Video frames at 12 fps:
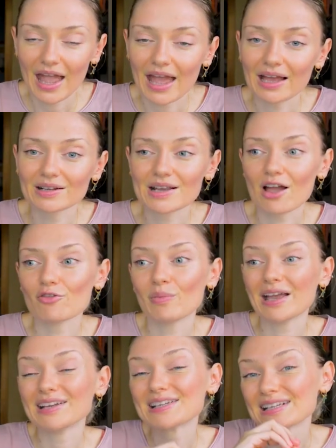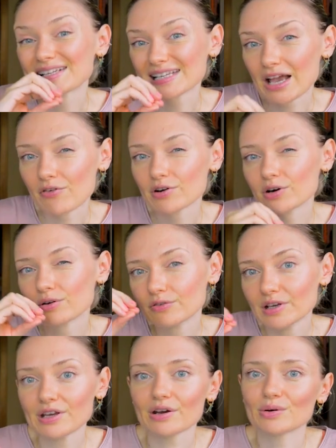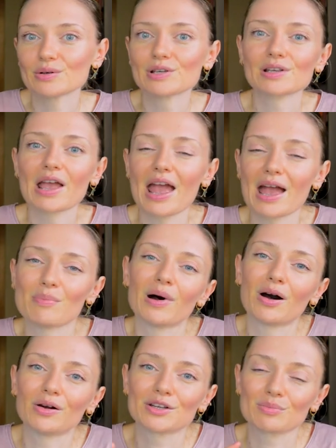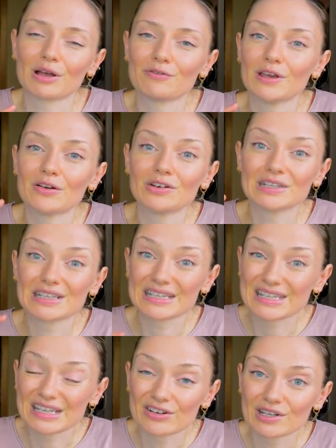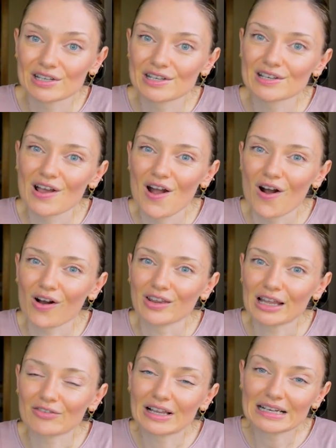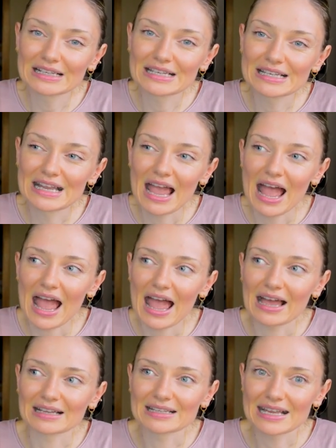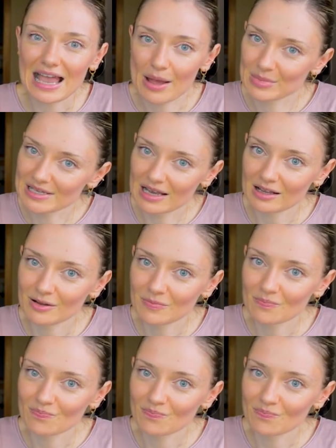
And I've made several videos about my favorite series on Netflix and Amazon,